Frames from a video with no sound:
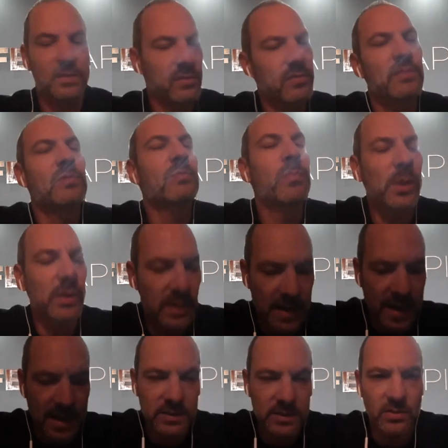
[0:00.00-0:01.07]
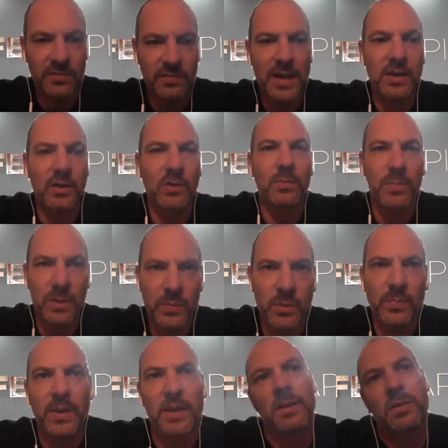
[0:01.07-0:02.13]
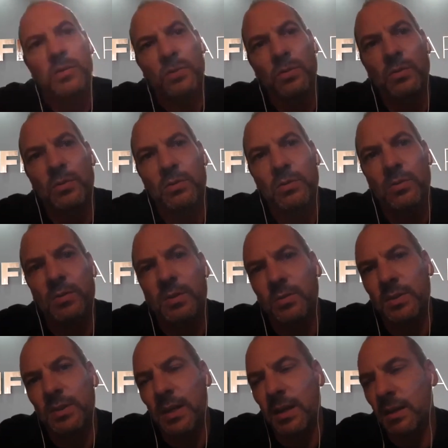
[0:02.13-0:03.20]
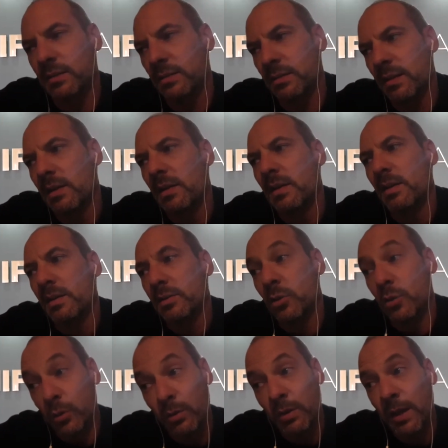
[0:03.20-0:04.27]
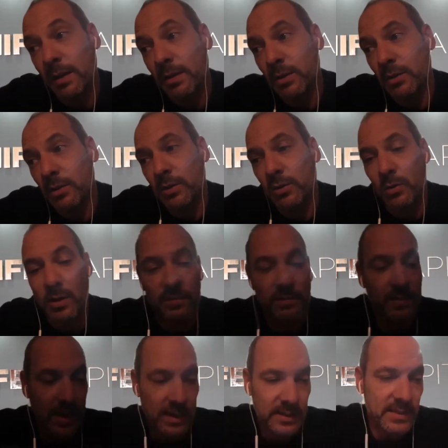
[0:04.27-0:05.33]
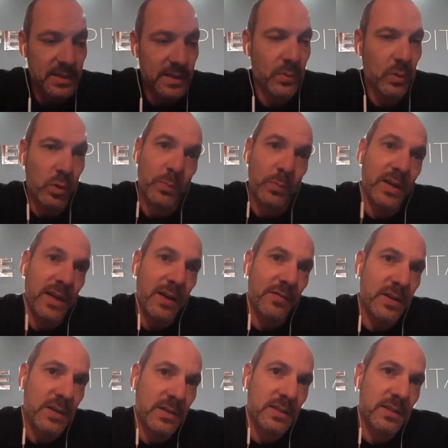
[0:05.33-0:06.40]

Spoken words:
build an asset of value and be prepared to sell it. To do that, you need to have next step corporate governance.